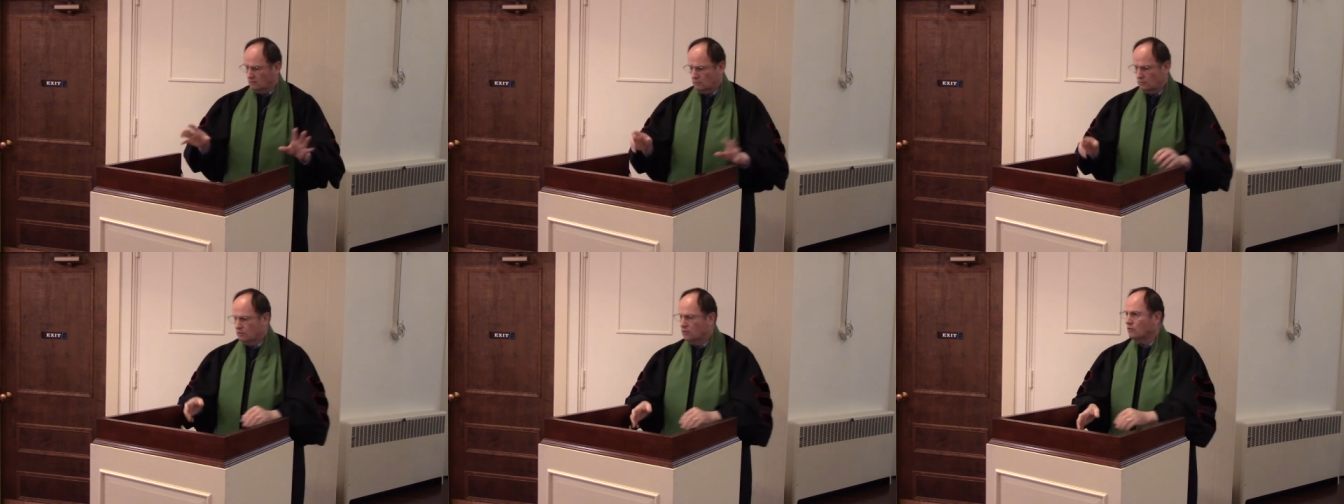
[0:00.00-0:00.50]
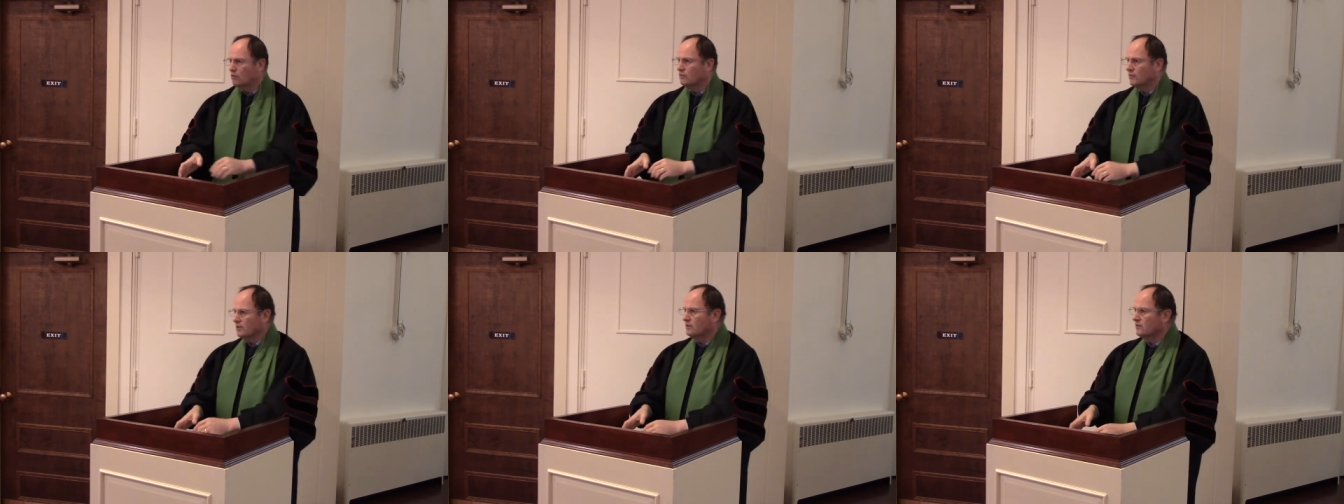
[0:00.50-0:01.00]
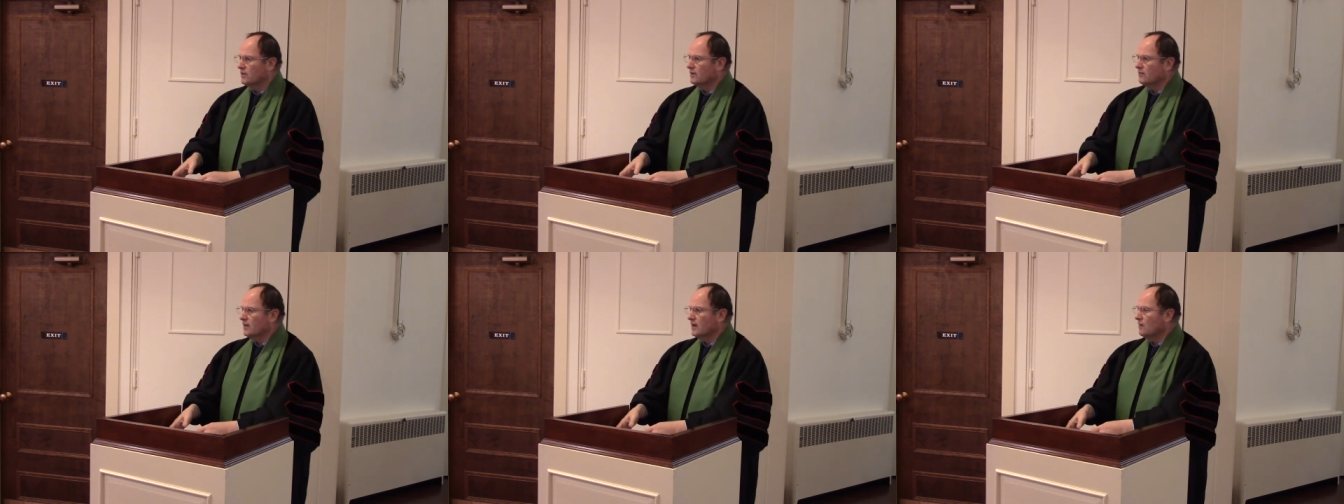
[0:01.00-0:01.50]
you know, that,
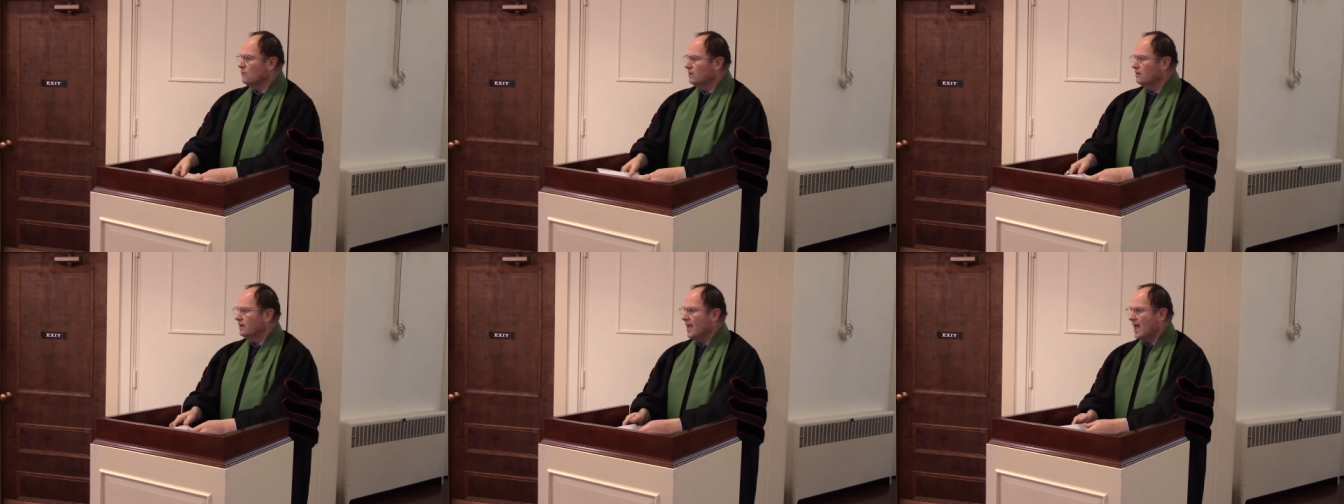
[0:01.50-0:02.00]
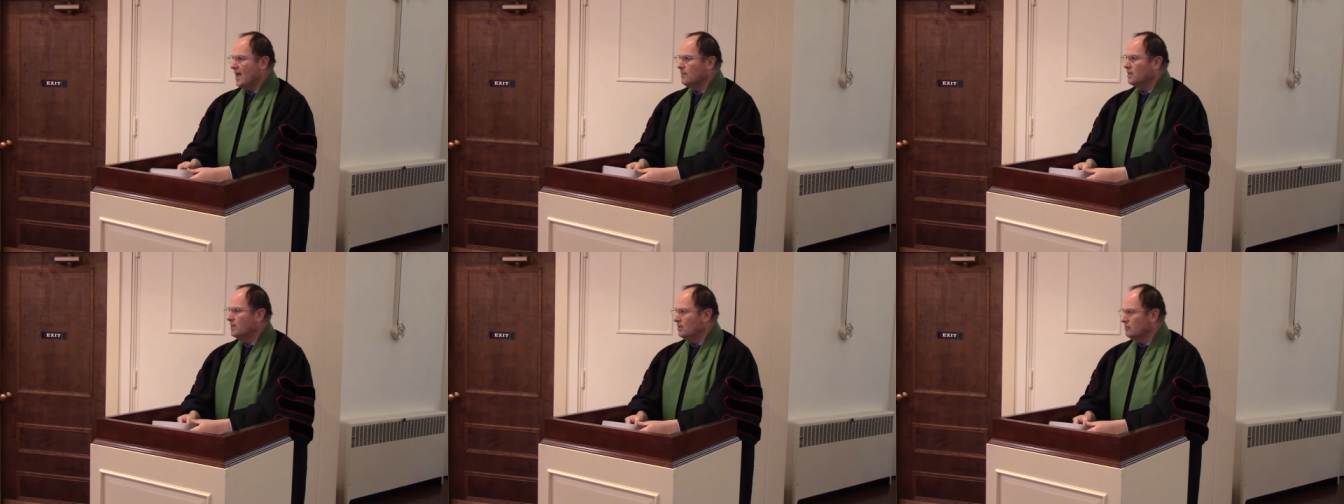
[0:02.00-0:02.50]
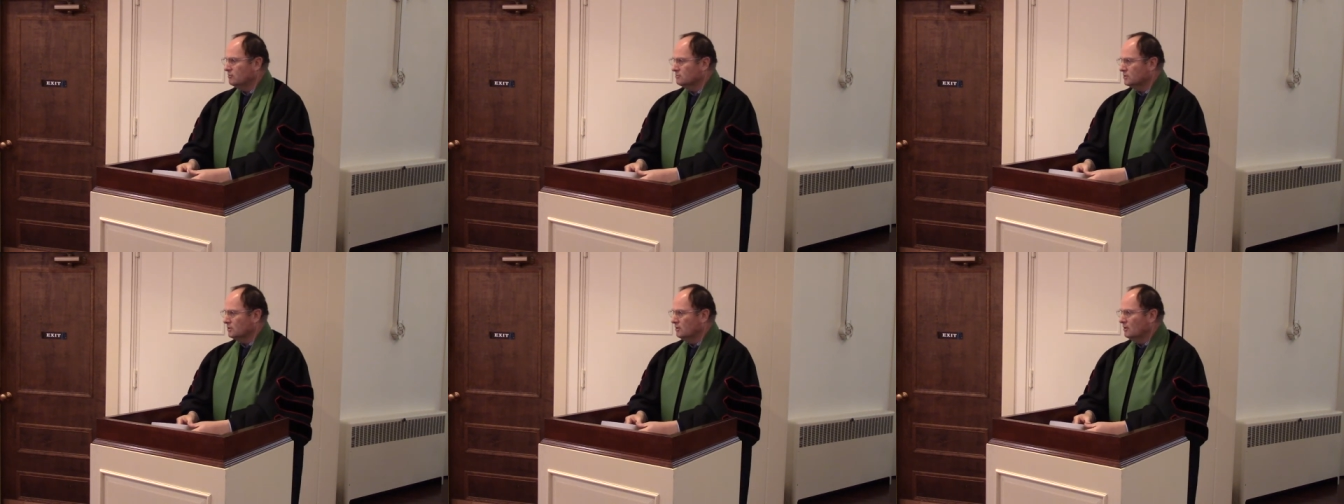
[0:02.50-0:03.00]
that, that I really am healed
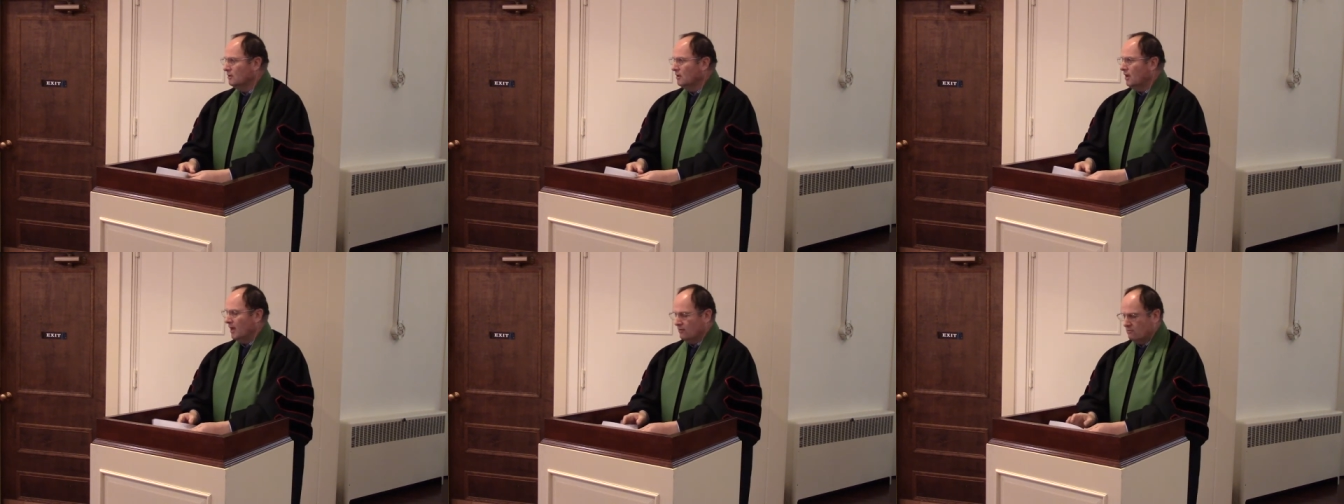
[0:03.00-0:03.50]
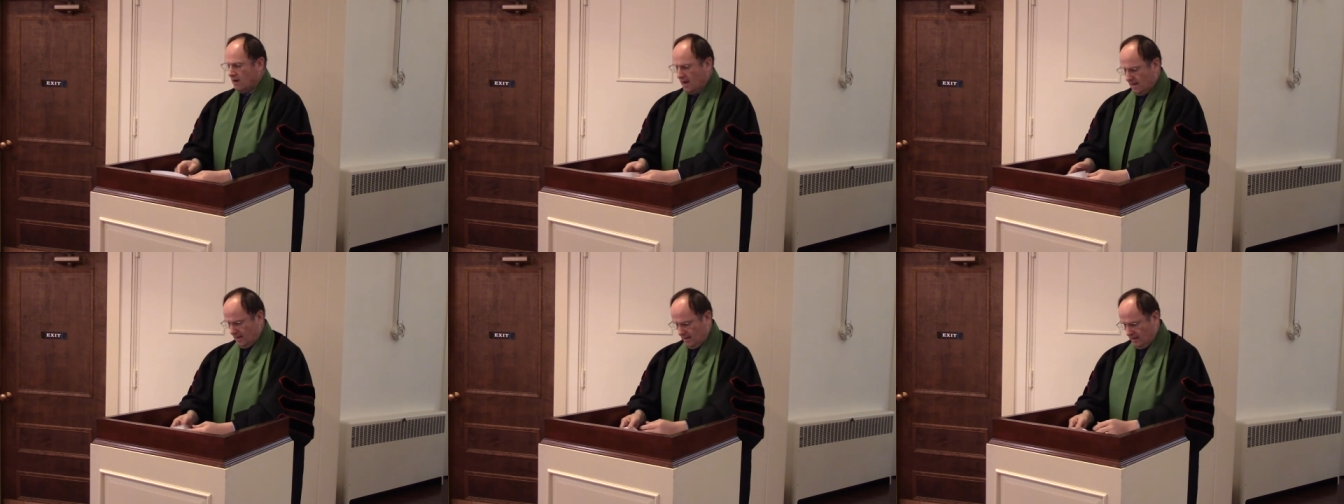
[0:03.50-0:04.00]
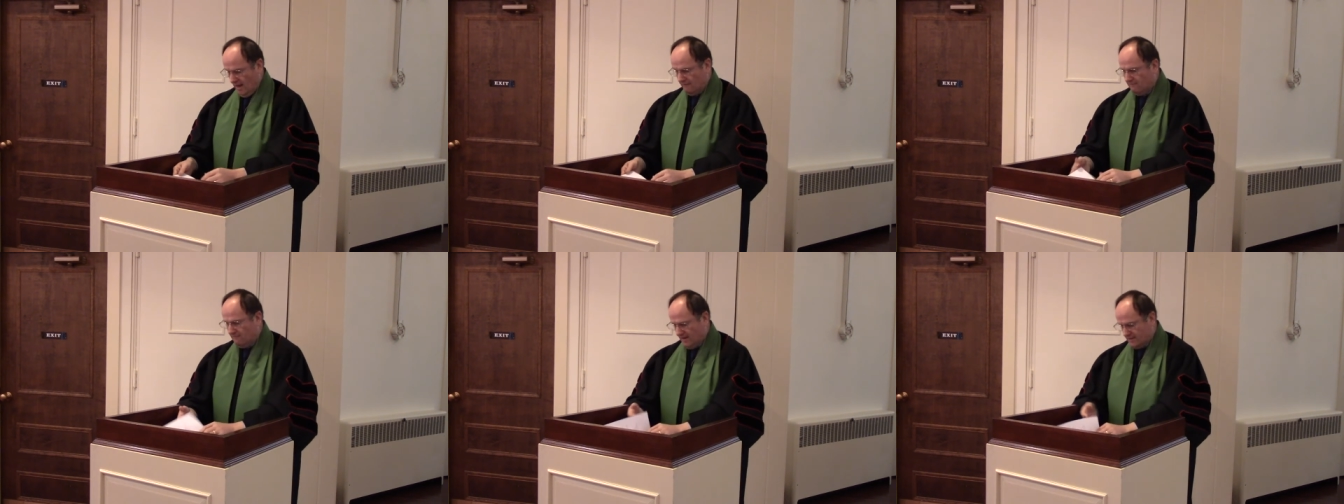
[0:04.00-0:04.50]
and ready and
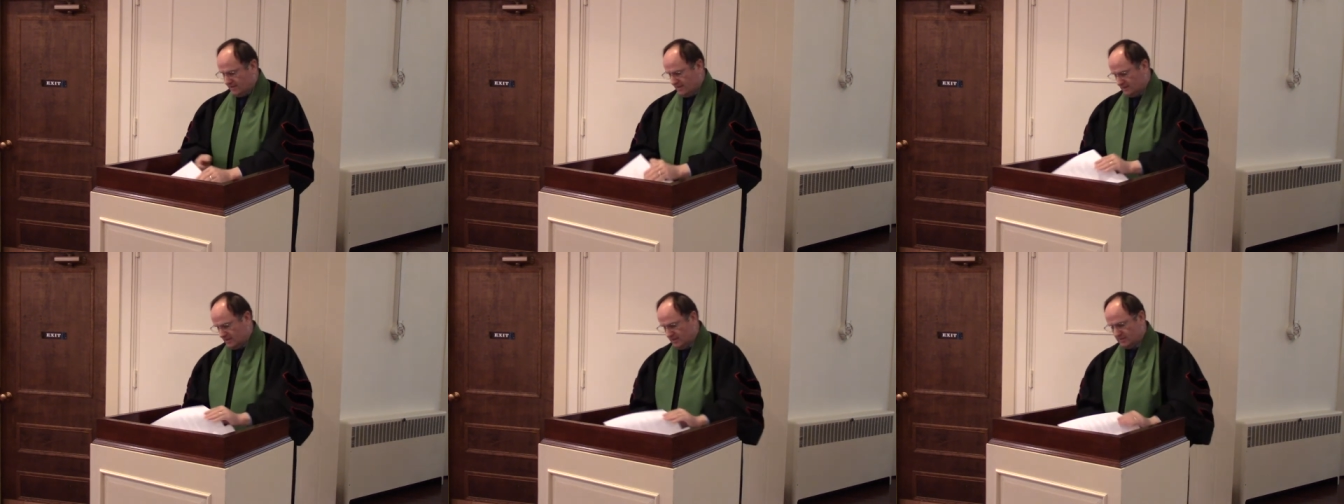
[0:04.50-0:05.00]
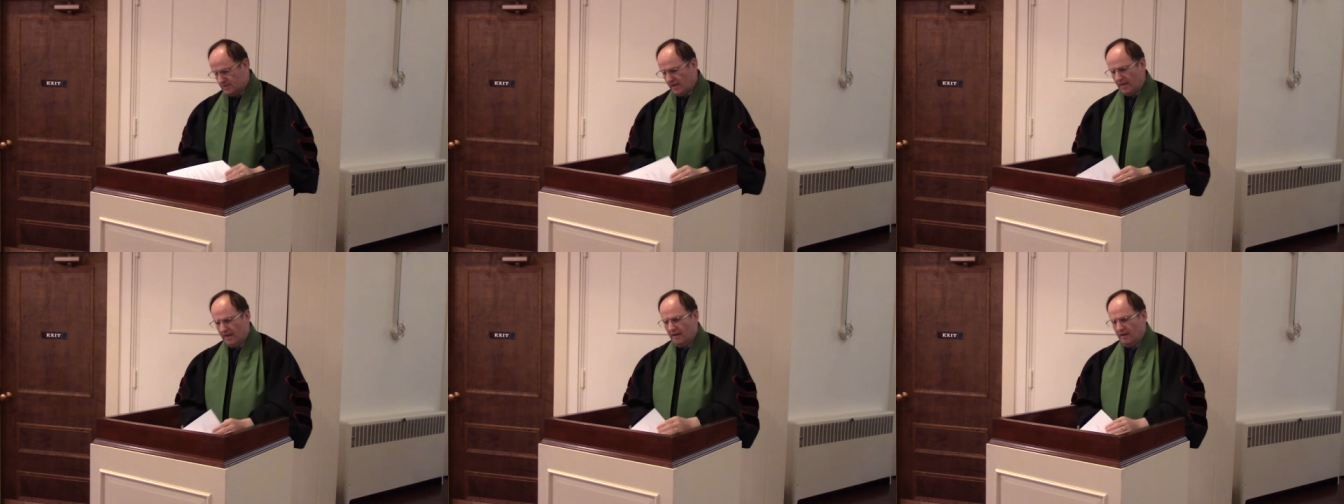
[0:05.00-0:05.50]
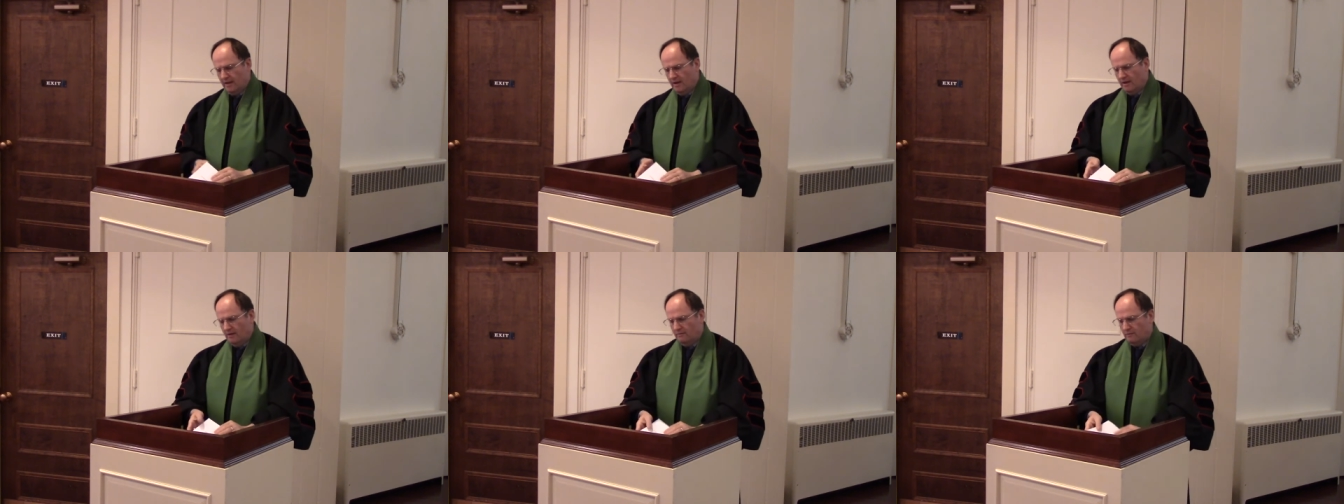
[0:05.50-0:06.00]
fit, as they say,
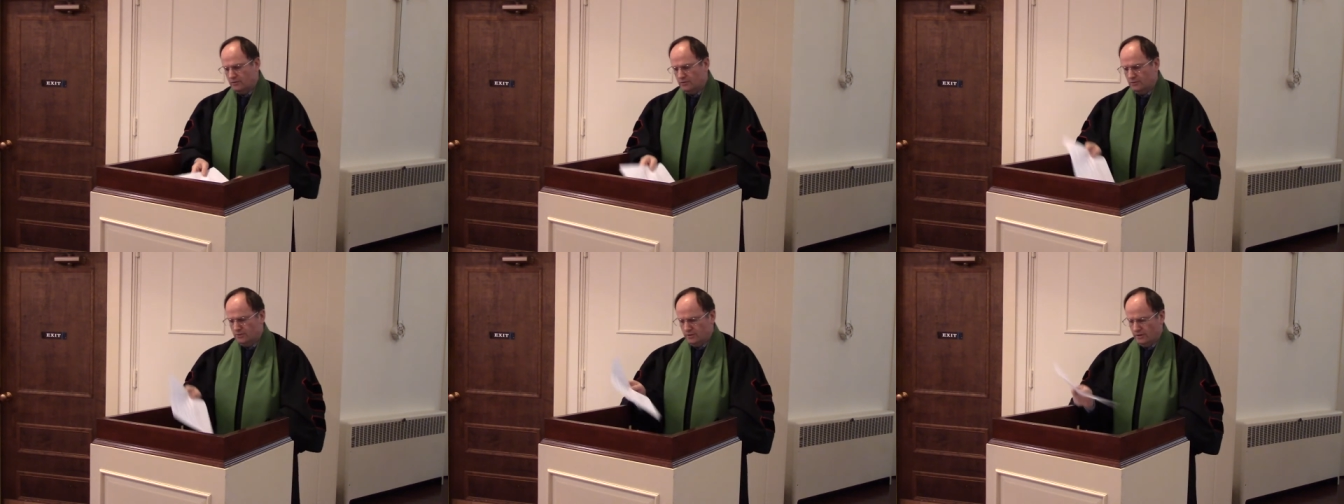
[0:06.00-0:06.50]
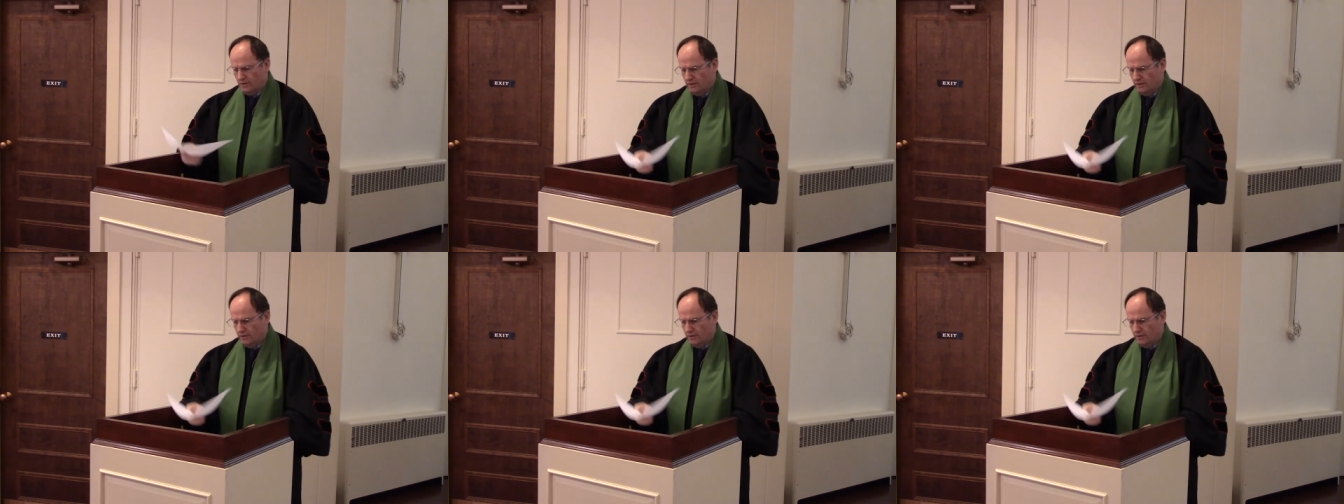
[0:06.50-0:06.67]
for duty.